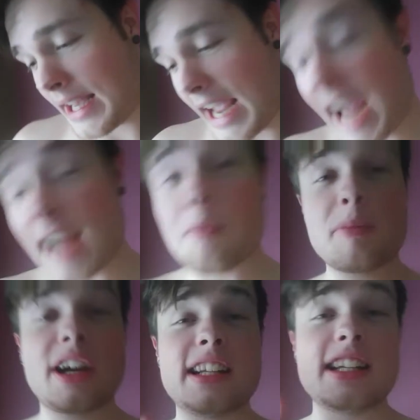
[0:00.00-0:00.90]
I
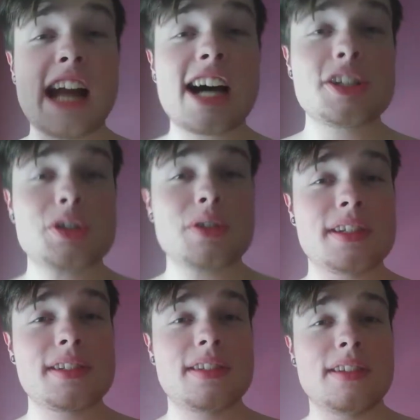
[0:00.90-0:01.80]
remember I did not
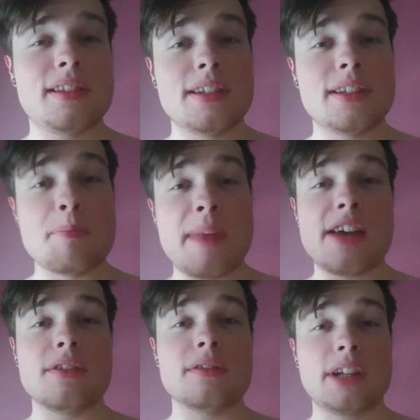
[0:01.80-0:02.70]
trust the
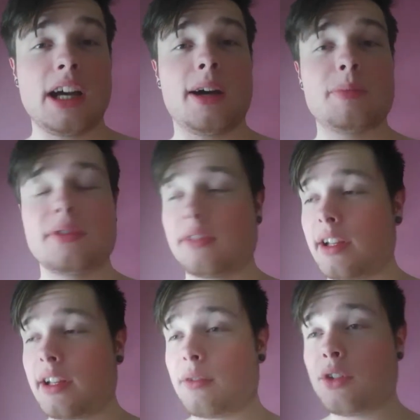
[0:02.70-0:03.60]
male cop.
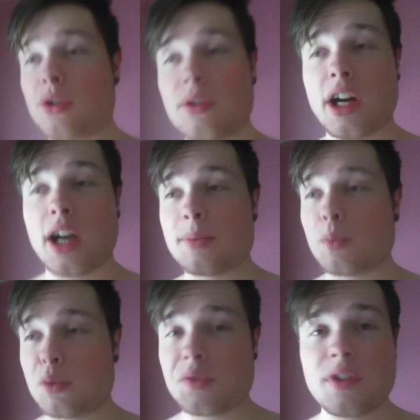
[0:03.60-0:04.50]
Right, there were two cops.
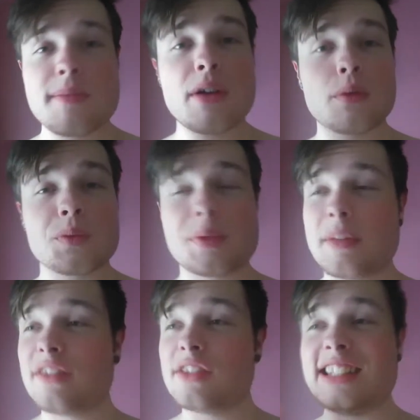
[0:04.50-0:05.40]
One was female, one was
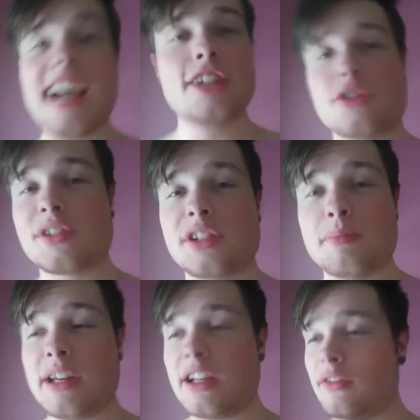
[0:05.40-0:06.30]
male. Did not trust the male.